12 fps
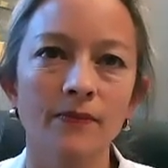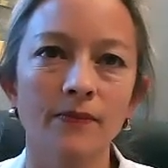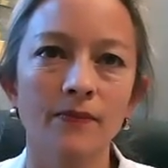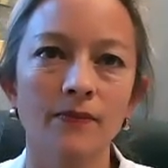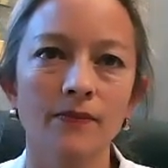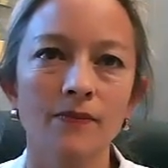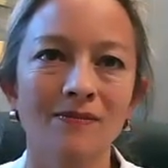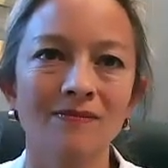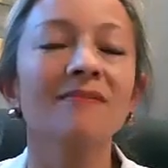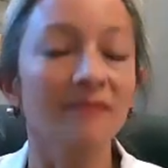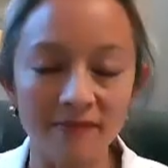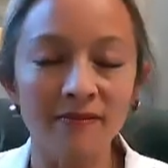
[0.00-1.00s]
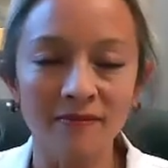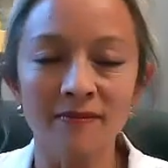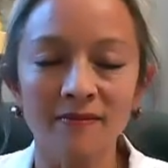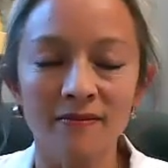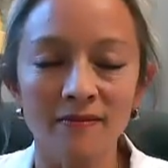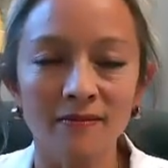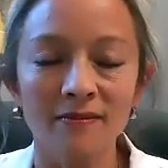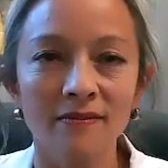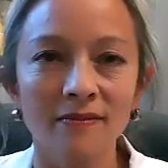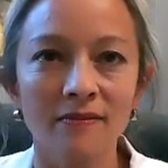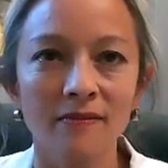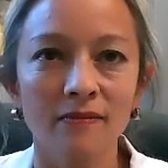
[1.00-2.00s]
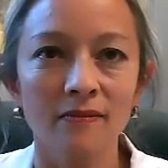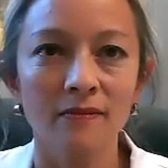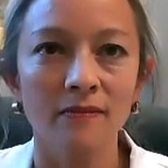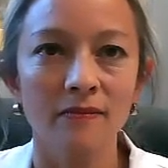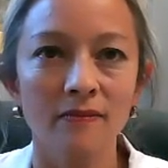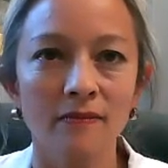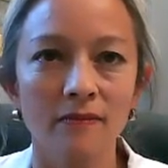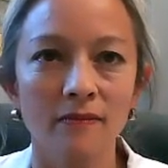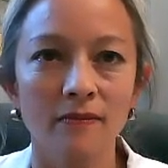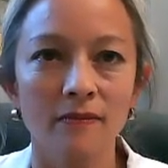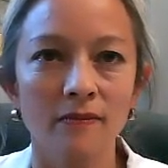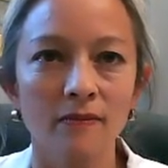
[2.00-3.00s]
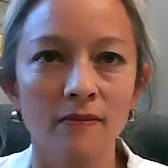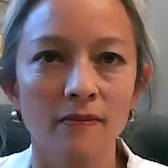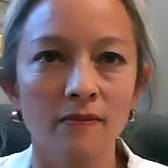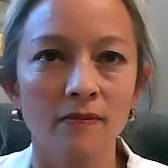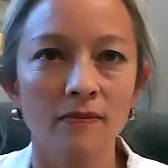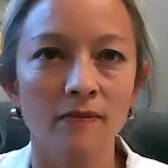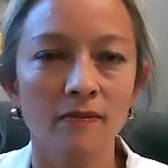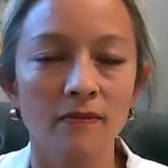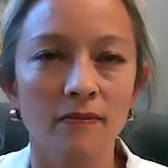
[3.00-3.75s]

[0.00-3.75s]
The person shown says nothing.